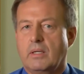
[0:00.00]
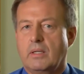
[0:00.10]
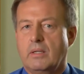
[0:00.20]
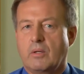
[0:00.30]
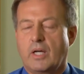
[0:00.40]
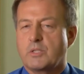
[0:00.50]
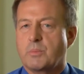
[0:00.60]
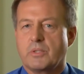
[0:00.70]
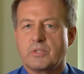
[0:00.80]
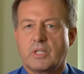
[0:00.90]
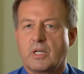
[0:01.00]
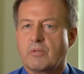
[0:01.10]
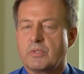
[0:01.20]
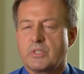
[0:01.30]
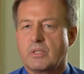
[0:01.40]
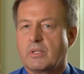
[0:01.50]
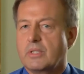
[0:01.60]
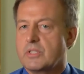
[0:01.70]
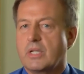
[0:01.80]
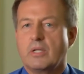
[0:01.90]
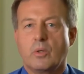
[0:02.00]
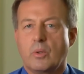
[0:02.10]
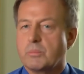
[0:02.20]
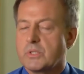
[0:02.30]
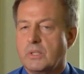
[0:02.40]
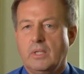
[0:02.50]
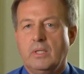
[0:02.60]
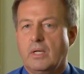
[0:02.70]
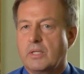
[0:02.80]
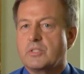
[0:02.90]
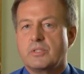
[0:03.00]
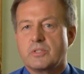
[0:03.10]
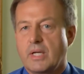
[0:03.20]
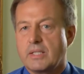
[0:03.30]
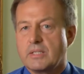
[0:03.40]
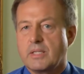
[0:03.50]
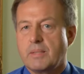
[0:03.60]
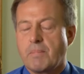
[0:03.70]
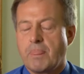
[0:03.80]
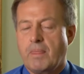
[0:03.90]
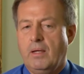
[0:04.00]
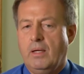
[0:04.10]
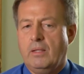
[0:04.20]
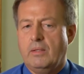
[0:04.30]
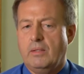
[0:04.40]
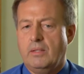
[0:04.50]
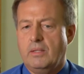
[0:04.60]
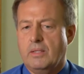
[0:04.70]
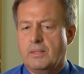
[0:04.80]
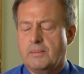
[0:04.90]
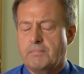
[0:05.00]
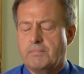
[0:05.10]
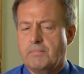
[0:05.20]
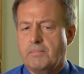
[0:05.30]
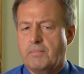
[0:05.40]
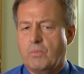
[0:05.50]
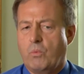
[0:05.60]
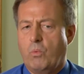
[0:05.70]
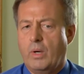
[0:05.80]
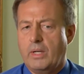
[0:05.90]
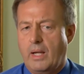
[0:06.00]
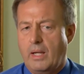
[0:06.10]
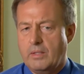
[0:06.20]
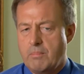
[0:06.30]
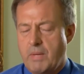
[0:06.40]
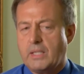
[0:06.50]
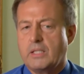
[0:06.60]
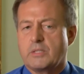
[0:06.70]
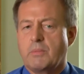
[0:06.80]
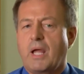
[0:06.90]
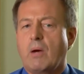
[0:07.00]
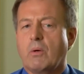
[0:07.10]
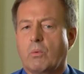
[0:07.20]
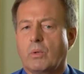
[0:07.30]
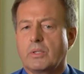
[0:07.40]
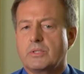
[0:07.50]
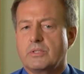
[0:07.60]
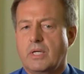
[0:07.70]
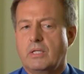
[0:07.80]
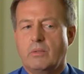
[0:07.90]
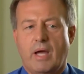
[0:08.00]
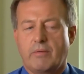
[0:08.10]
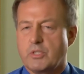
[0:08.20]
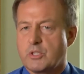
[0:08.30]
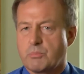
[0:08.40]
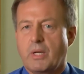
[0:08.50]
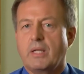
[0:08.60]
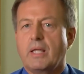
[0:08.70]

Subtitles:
in hospitals and care facilities and in homes since that time. The mechanism and how it works is that you have to spray